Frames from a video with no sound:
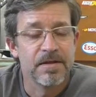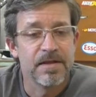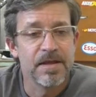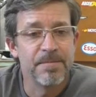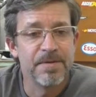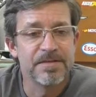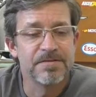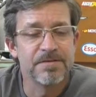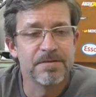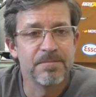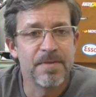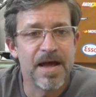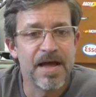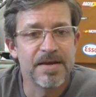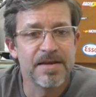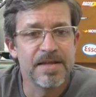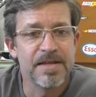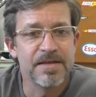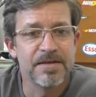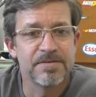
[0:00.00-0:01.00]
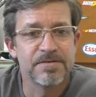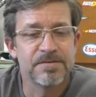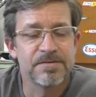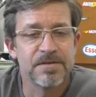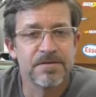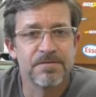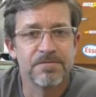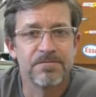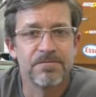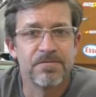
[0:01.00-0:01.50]
give me some ideas
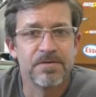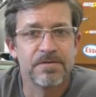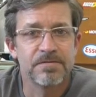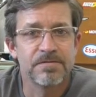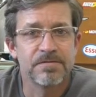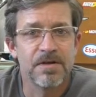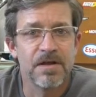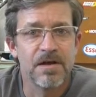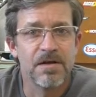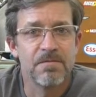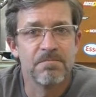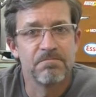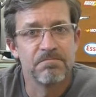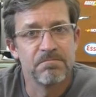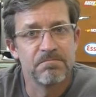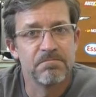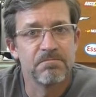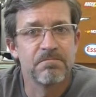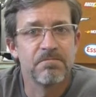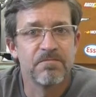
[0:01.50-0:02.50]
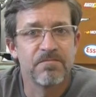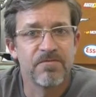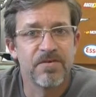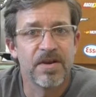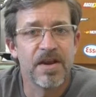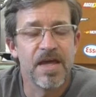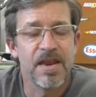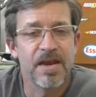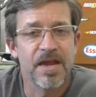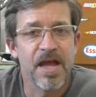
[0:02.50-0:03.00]
of some
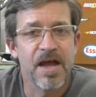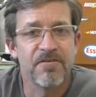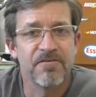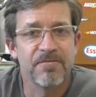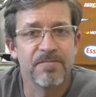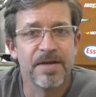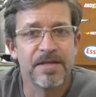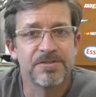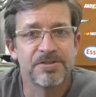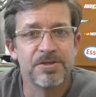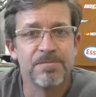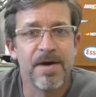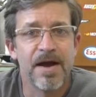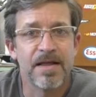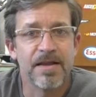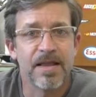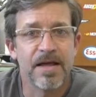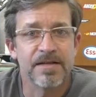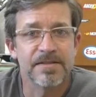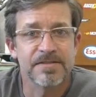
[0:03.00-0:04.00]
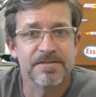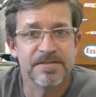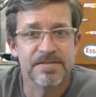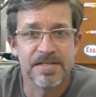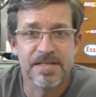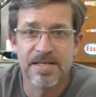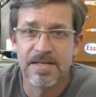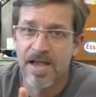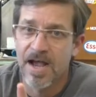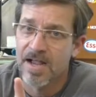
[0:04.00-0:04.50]
phonetic alphabets you might like to
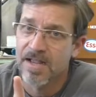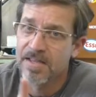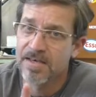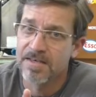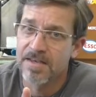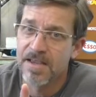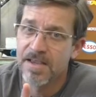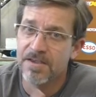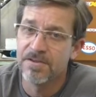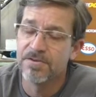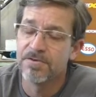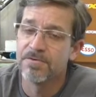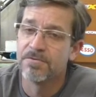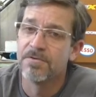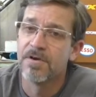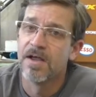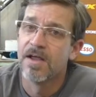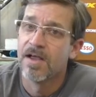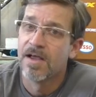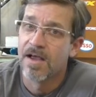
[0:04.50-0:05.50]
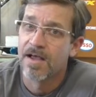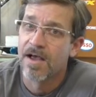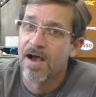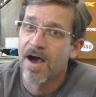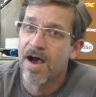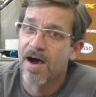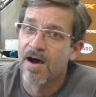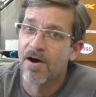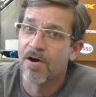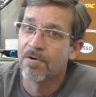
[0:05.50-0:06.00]
see. I can tell you,
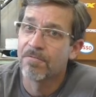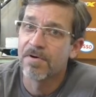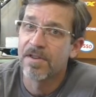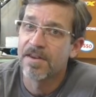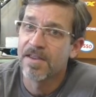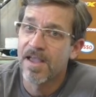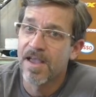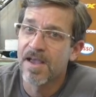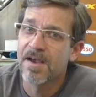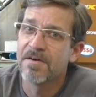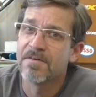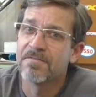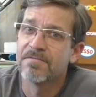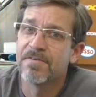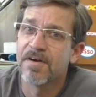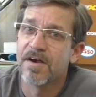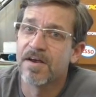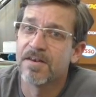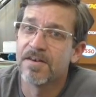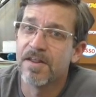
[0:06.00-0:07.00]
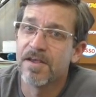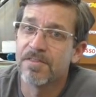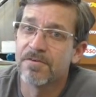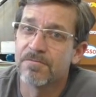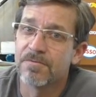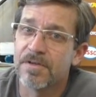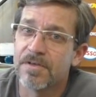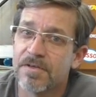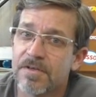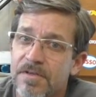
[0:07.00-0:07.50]
I already have
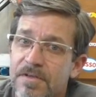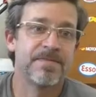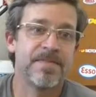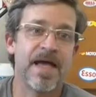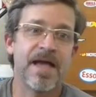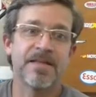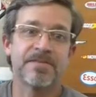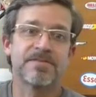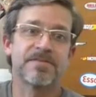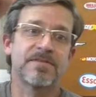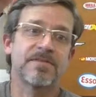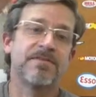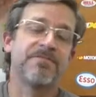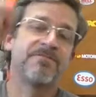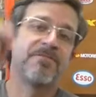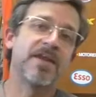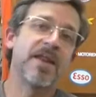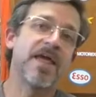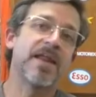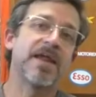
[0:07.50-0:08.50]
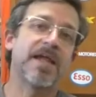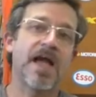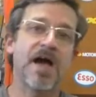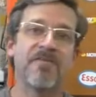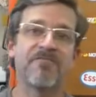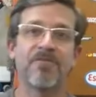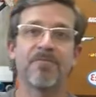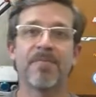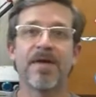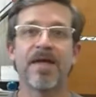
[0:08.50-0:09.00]
another one. That's the phonetic
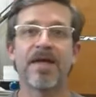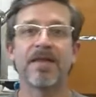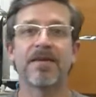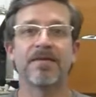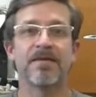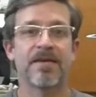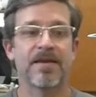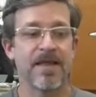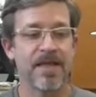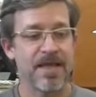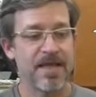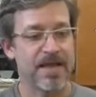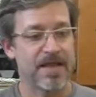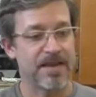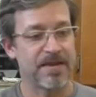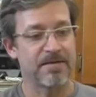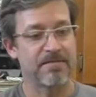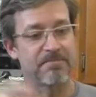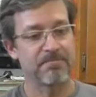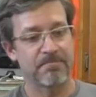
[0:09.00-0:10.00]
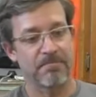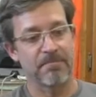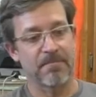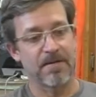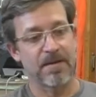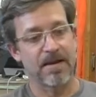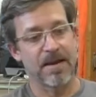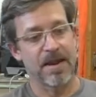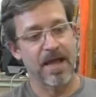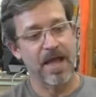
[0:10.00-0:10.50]
alphabet, and
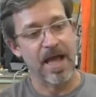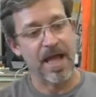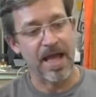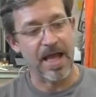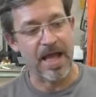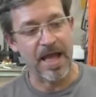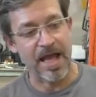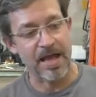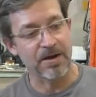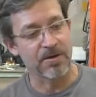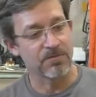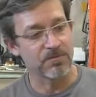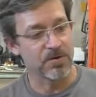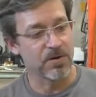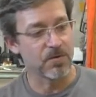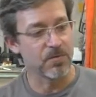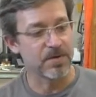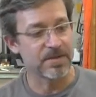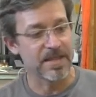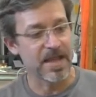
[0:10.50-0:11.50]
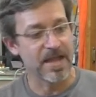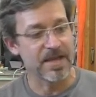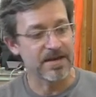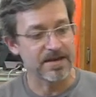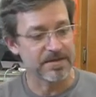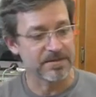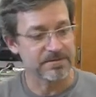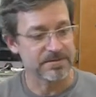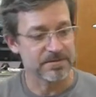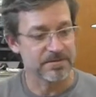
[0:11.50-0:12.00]
I don't know what that
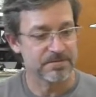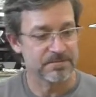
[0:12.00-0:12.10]
is.